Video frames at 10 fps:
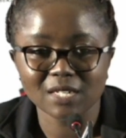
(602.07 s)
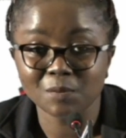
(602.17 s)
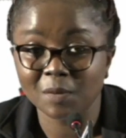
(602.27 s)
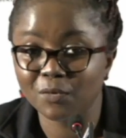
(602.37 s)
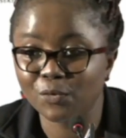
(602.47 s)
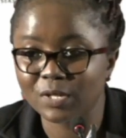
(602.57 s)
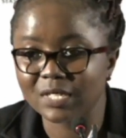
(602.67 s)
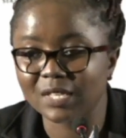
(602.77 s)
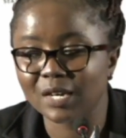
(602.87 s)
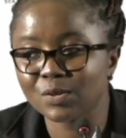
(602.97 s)
that, maybe
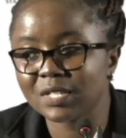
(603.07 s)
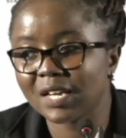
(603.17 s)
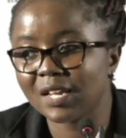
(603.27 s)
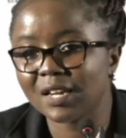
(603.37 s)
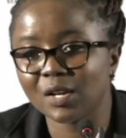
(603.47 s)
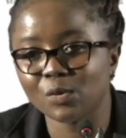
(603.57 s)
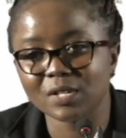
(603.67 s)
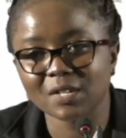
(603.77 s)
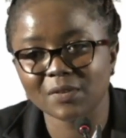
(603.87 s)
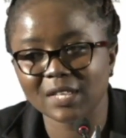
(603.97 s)
40,000 and
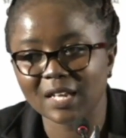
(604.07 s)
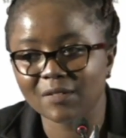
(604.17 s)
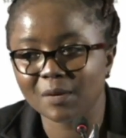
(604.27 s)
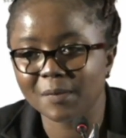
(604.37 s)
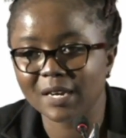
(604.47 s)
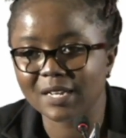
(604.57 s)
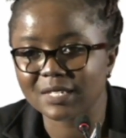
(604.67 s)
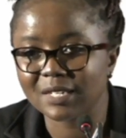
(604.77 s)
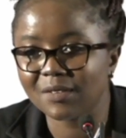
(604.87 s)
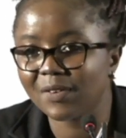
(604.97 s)
whatever the government
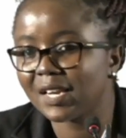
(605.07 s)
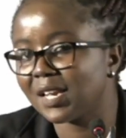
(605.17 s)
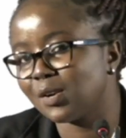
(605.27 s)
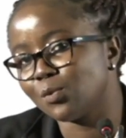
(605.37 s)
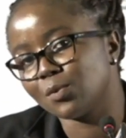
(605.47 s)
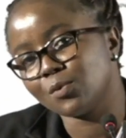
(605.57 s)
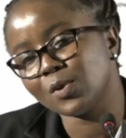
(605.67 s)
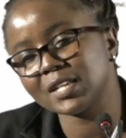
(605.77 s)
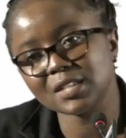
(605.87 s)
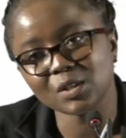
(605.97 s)
has given and
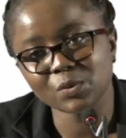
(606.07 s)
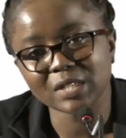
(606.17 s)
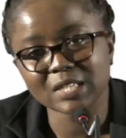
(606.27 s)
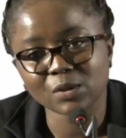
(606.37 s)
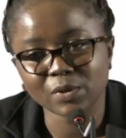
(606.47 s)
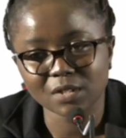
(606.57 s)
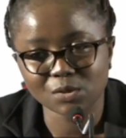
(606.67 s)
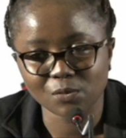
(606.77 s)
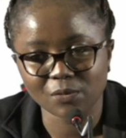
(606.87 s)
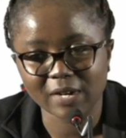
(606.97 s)
what Equity
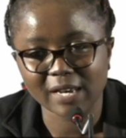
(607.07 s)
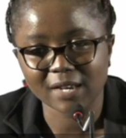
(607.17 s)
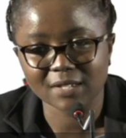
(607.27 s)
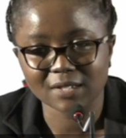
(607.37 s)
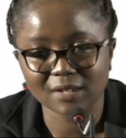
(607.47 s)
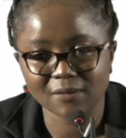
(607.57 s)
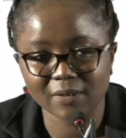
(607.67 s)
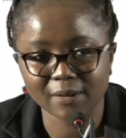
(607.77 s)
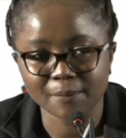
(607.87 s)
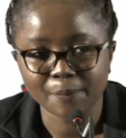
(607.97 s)
Wings to Fly has
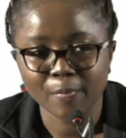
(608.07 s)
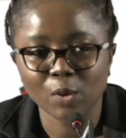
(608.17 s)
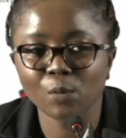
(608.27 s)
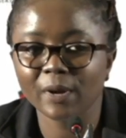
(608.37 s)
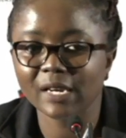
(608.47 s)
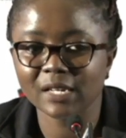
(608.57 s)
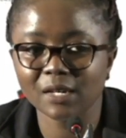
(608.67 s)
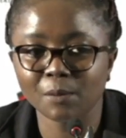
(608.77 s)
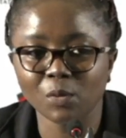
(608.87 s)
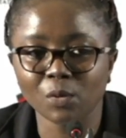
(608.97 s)
given. You might
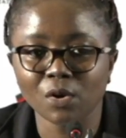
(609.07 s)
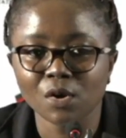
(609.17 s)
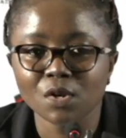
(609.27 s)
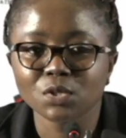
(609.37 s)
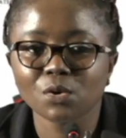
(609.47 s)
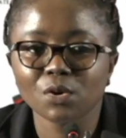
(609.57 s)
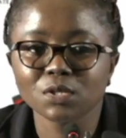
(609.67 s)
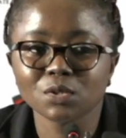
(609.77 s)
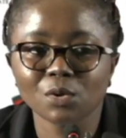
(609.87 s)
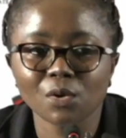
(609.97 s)
need more. So
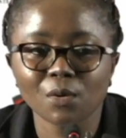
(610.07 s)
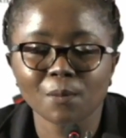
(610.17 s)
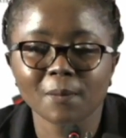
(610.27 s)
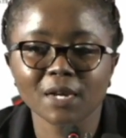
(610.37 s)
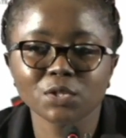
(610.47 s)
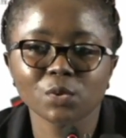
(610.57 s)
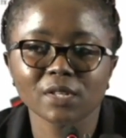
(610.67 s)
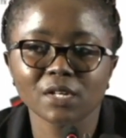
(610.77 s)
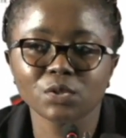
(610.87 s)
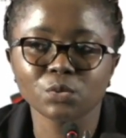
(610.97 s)
also make
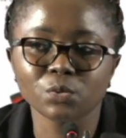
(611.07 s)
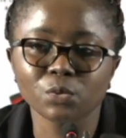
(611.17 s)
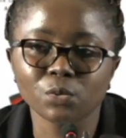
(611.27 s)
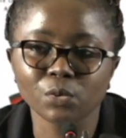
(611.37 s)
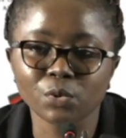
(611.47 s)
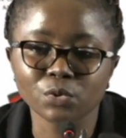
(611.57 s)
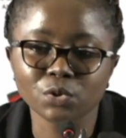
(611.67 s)
sure that you